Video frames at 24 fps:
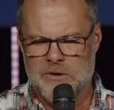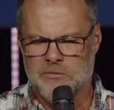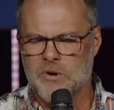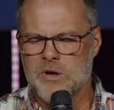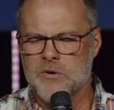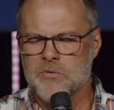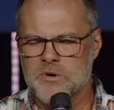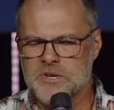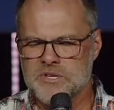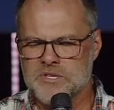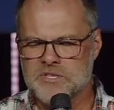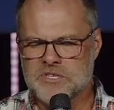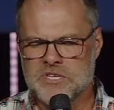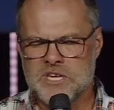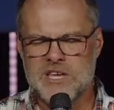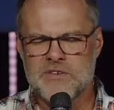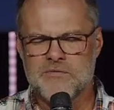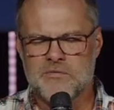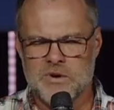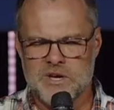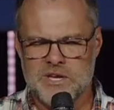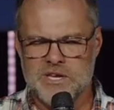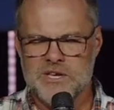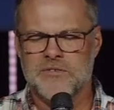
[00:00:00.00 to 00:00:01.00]
And we
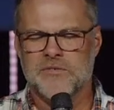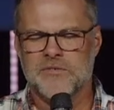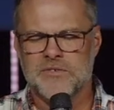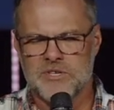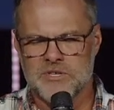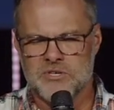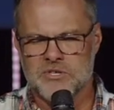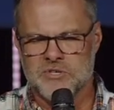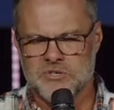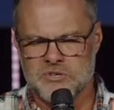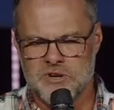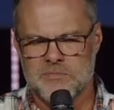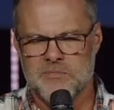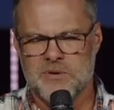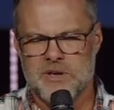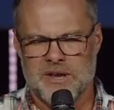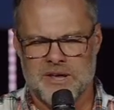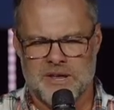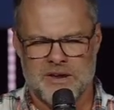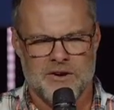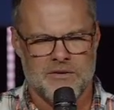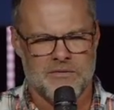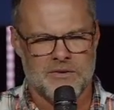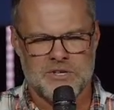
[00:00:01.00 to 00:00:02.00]
receive what you've
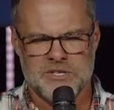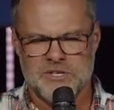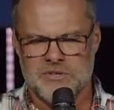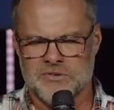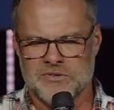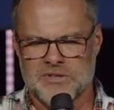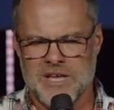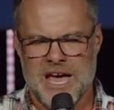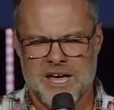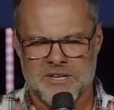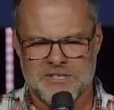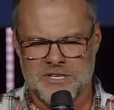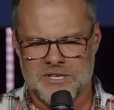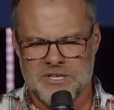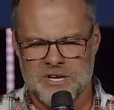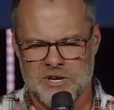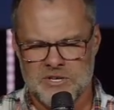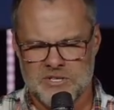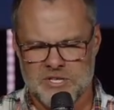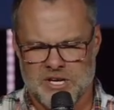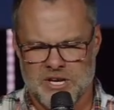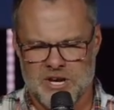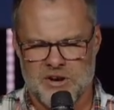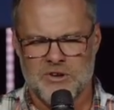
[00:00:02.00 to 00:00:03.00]
distributed over 2,000
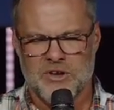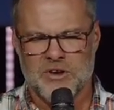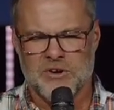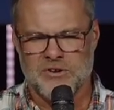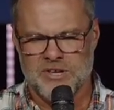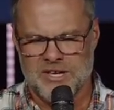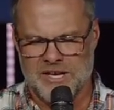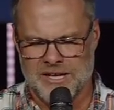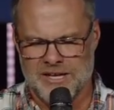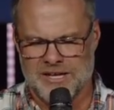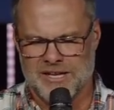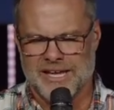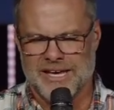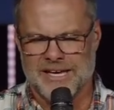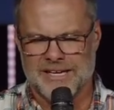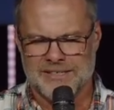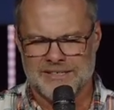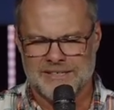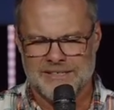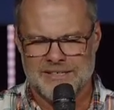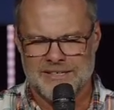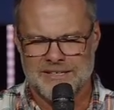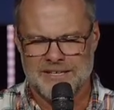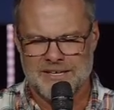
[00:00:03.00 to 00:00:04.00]
years ago, your
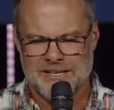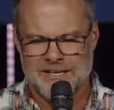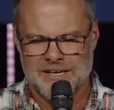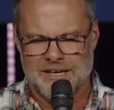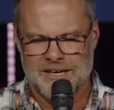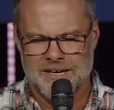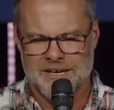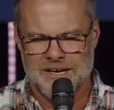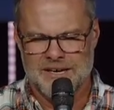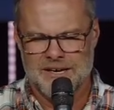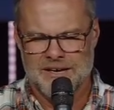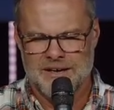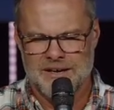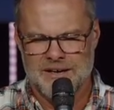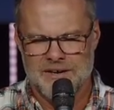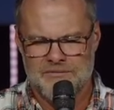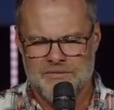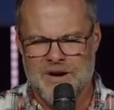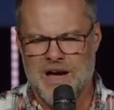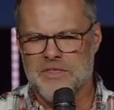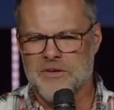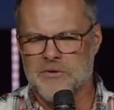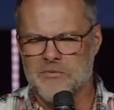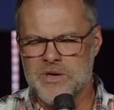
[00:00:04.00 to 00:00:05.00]

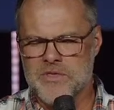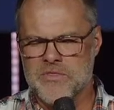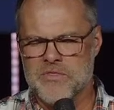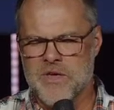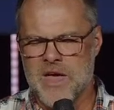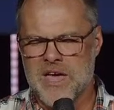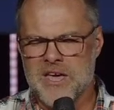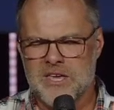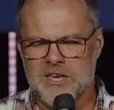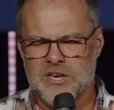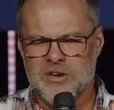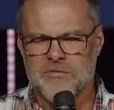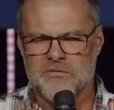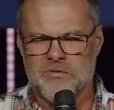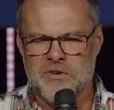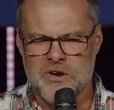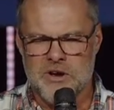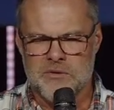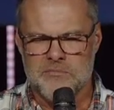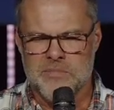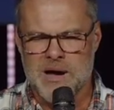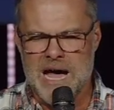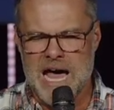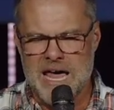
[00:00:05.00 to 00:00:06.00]
healing. Father, we thank you
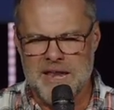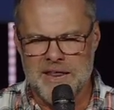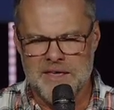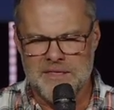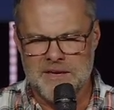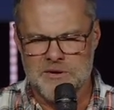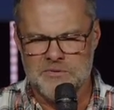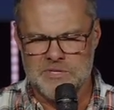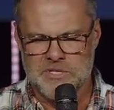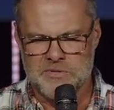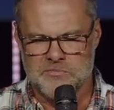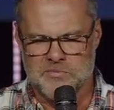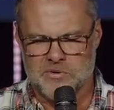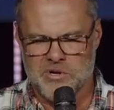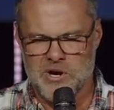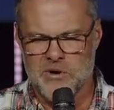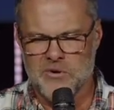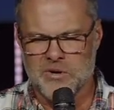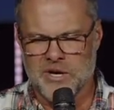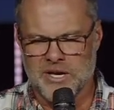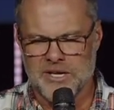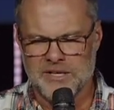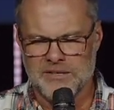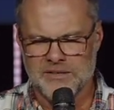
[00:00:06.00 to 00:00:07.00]
for your body that was
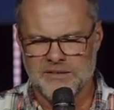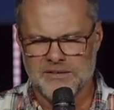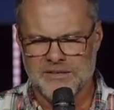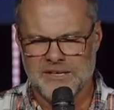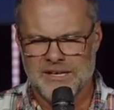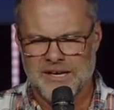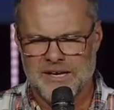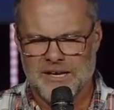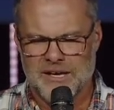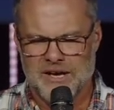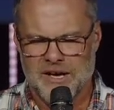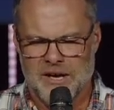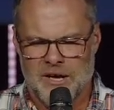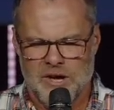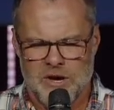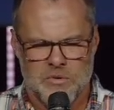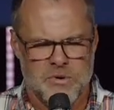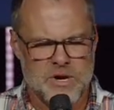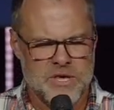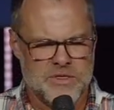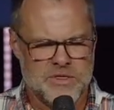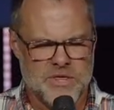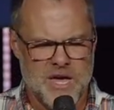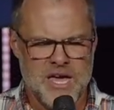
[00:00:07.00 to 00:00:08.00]

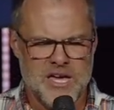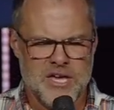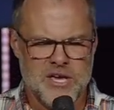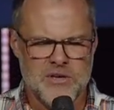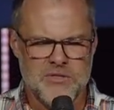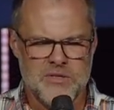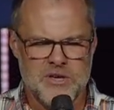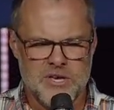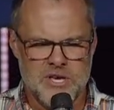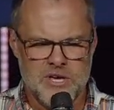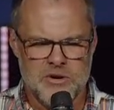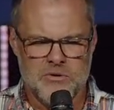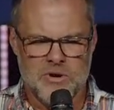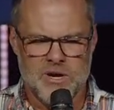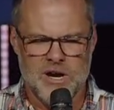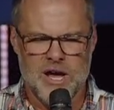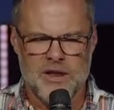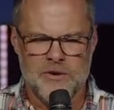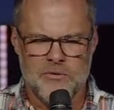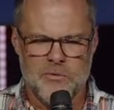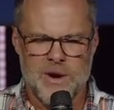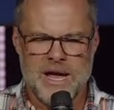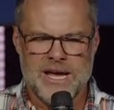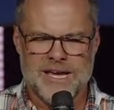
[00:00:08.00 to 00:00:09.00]
broken. We thank you that you
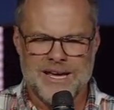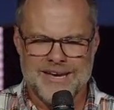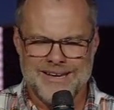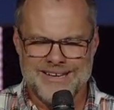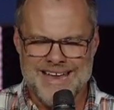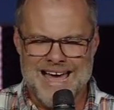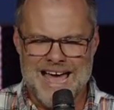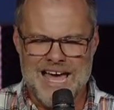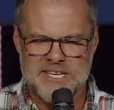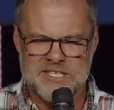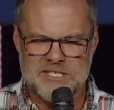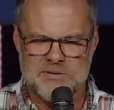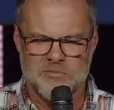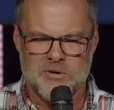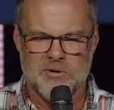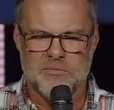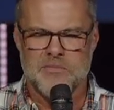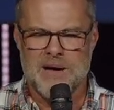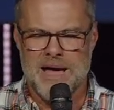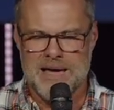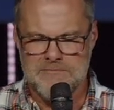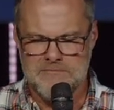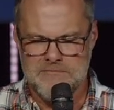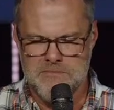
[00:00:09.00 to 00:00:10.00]
were
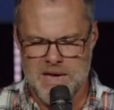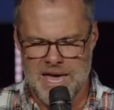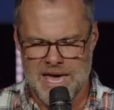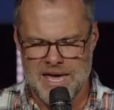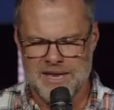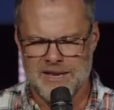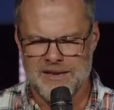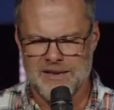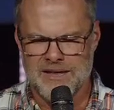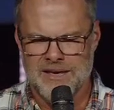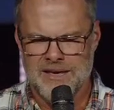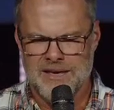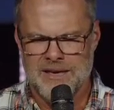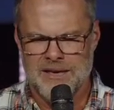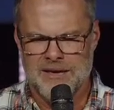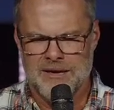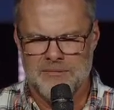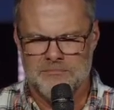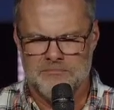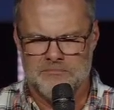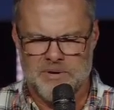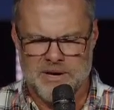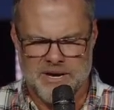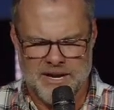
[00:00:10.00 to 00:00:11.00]
unrecognizable by men,
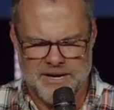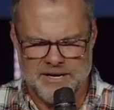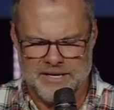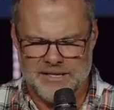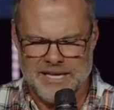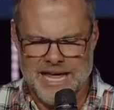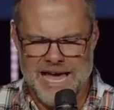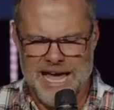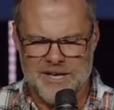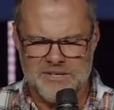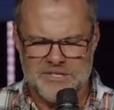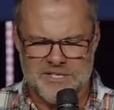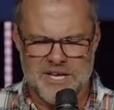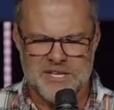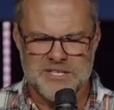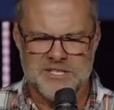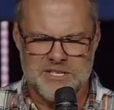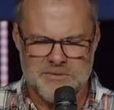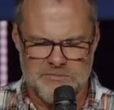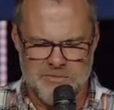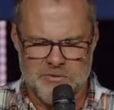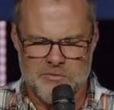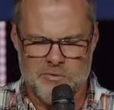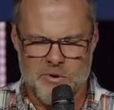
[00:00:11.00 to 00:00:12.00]
but it allows
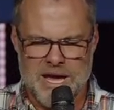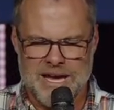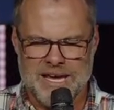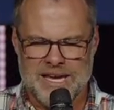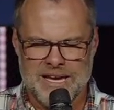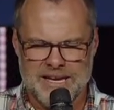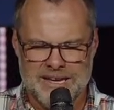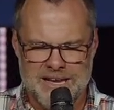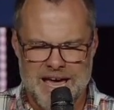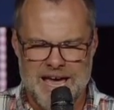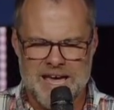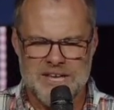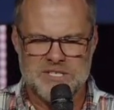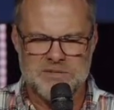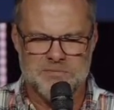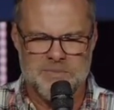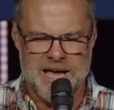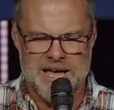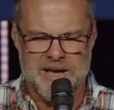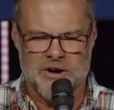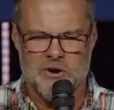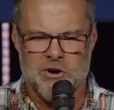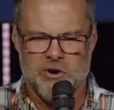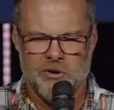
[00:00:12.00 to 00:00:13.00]
us to be
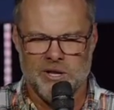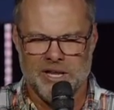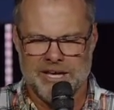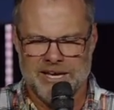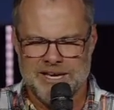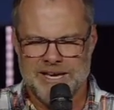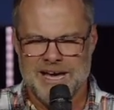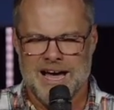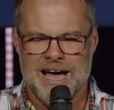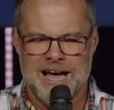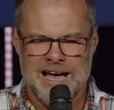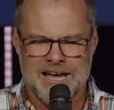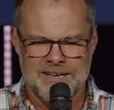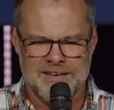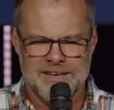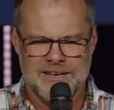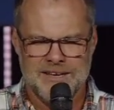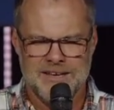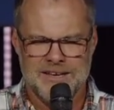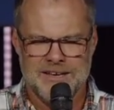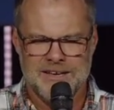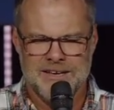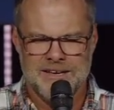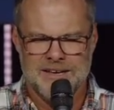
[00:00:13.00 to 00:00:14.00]
recognized by a holy God.
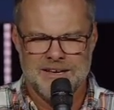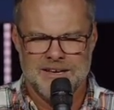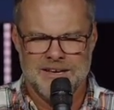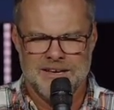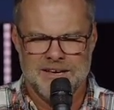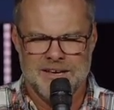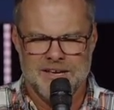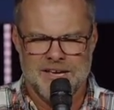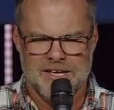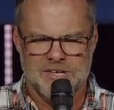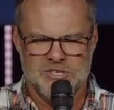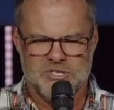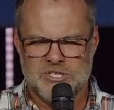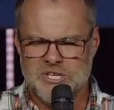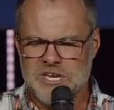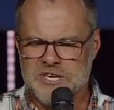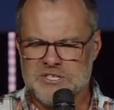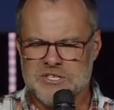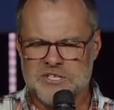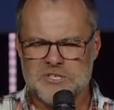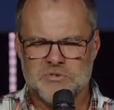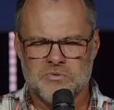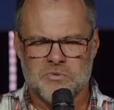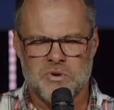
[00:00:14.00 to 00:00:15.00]
And
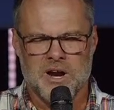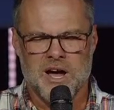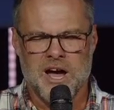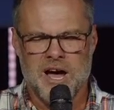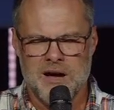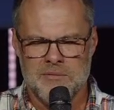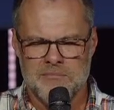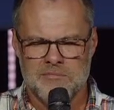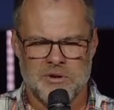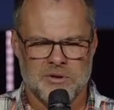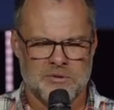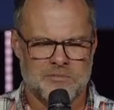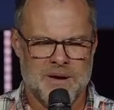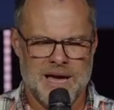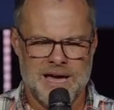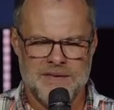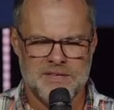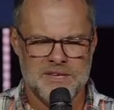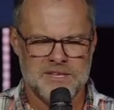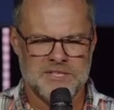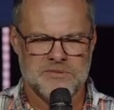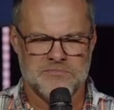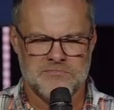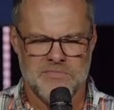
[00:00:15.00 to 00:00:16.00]
Jesus, we're humbled
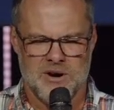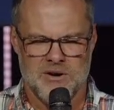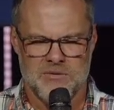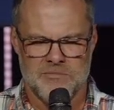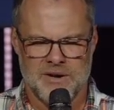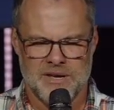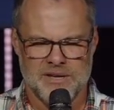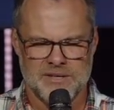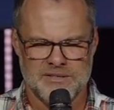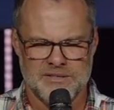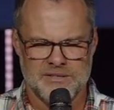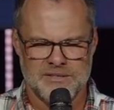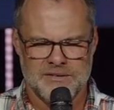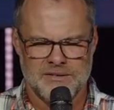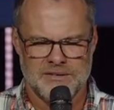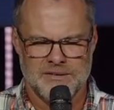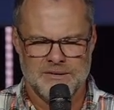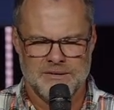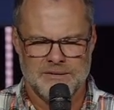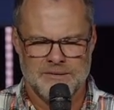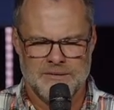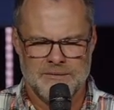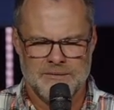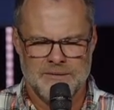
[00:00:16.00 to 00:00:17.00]
by this moment.
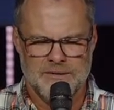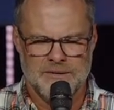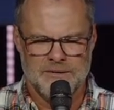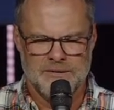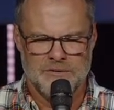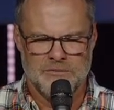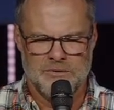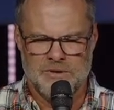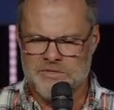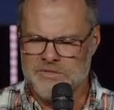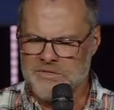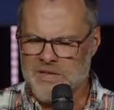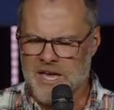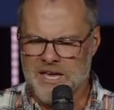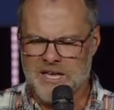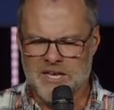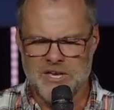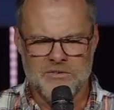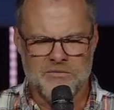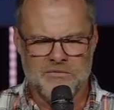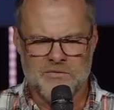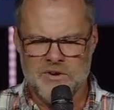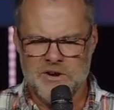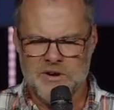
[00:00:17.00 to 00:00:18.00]
We
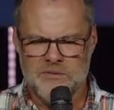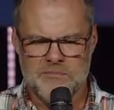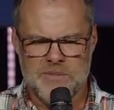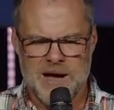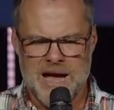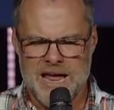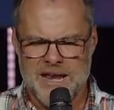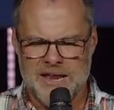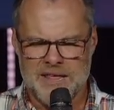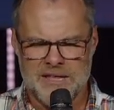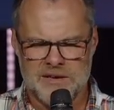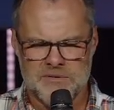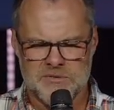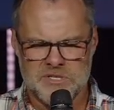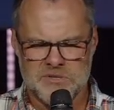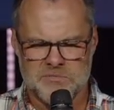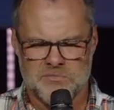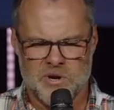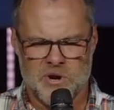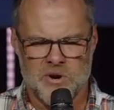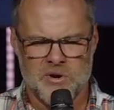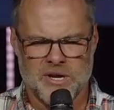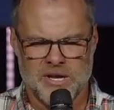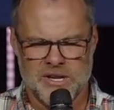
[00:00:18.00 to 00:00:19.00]
thank you for your body that
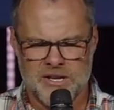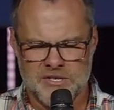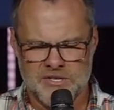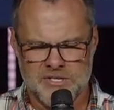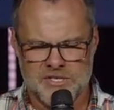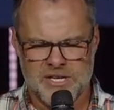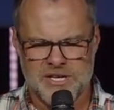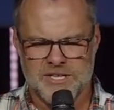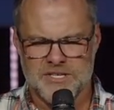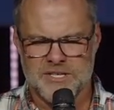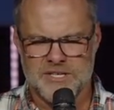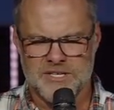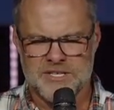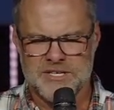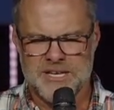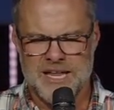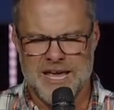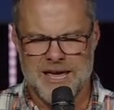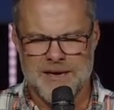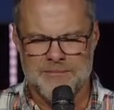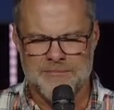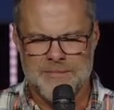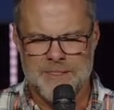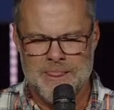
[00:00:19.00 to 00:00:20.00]
was broken in Jesus'
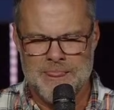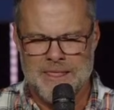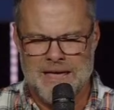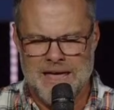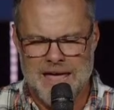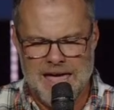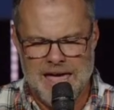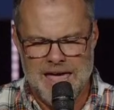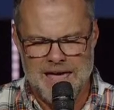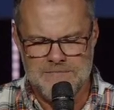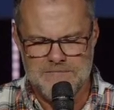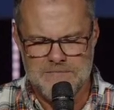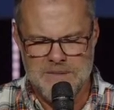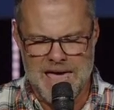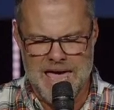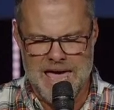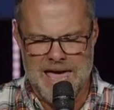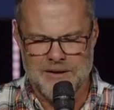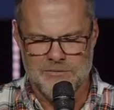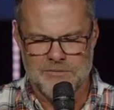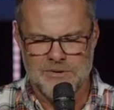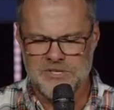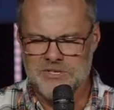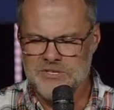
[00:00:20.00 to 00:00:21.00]
name,
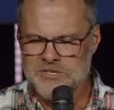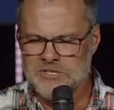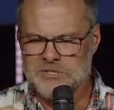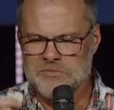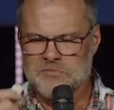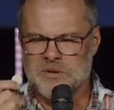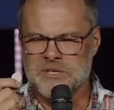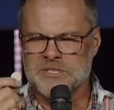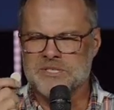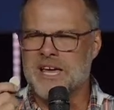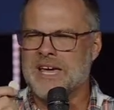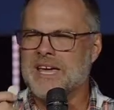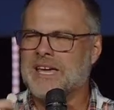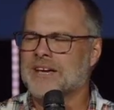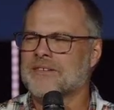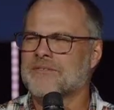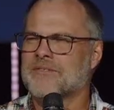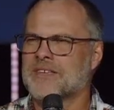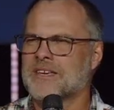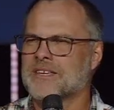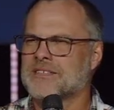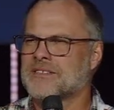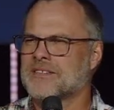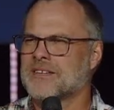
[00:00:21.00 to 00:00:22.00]
amen. Would you just partake
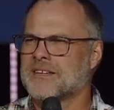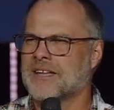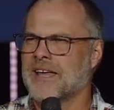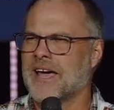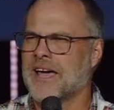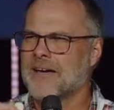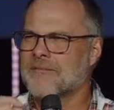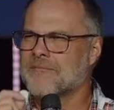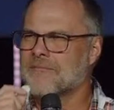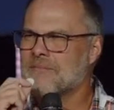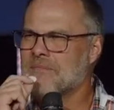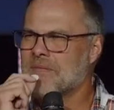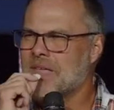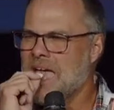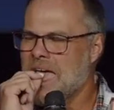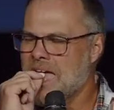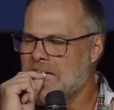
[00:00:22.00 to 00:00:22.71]
of this today?